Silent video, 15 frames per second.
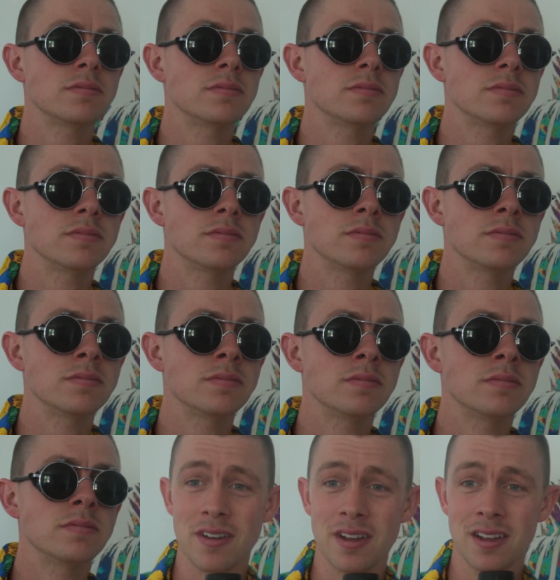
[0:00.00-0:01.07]
So make sure
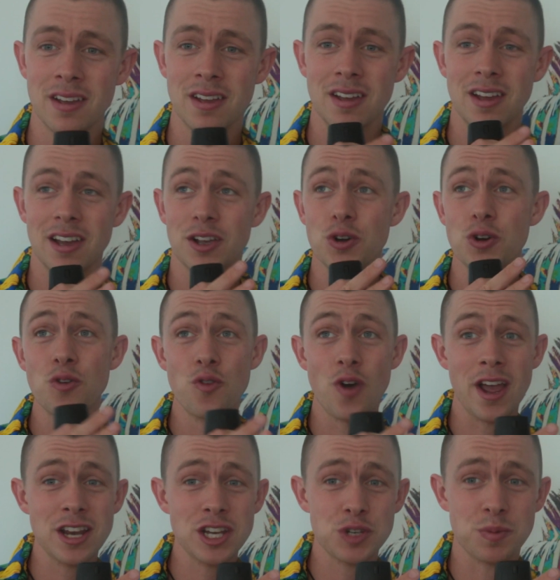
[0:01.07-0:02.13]
you have a good
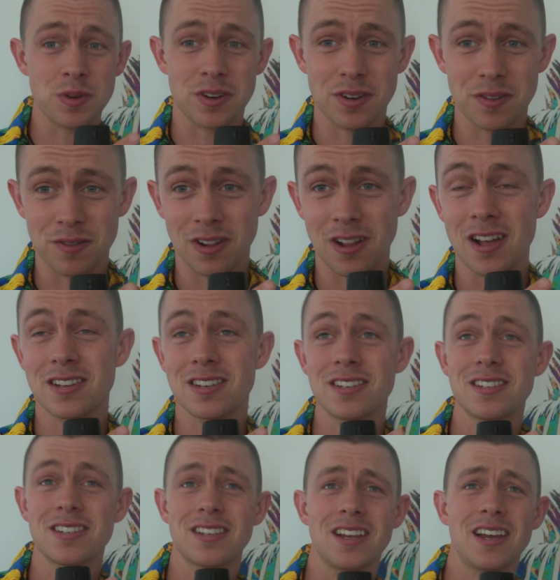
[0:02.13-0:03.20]
arrangement of
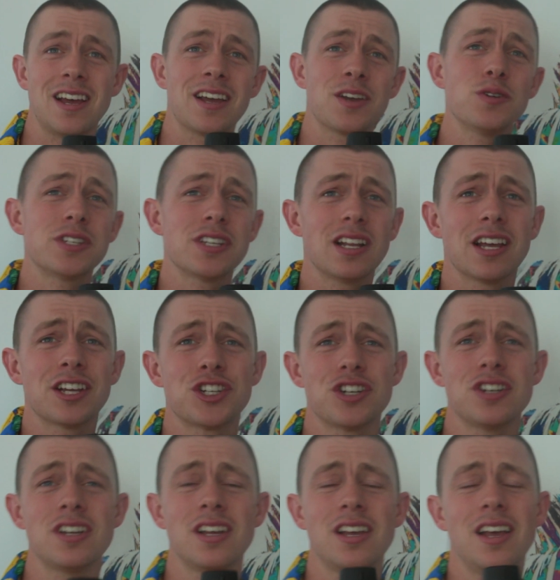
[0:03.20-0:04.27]
glasses, good
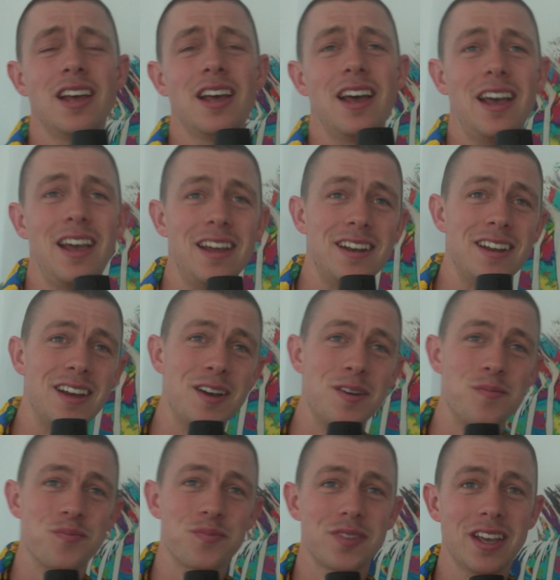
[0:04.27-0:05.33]
selection,
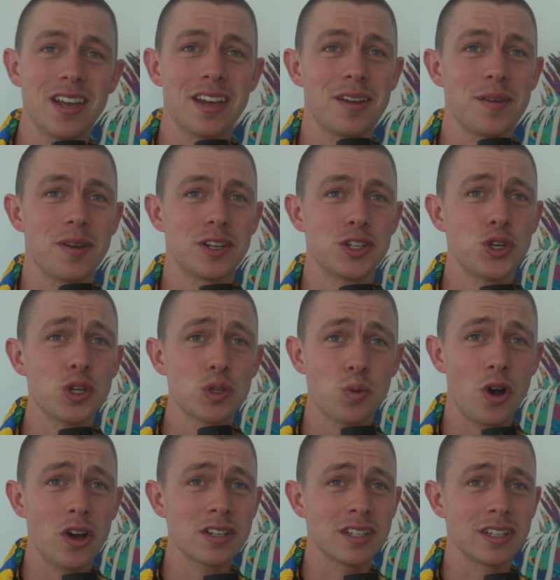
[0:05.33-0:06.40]
and choose
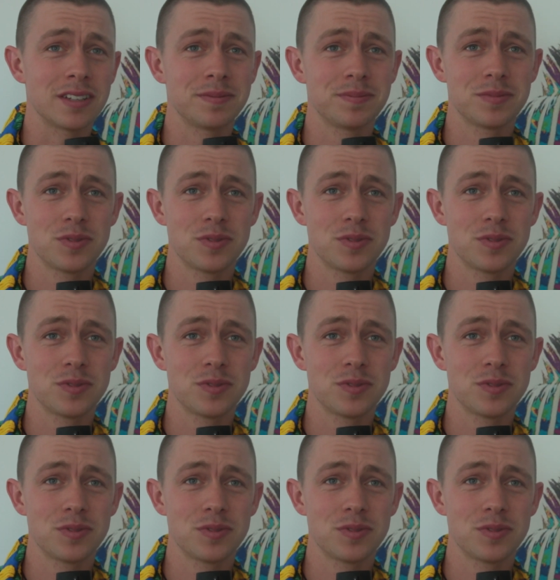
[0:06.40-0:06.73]
wisely.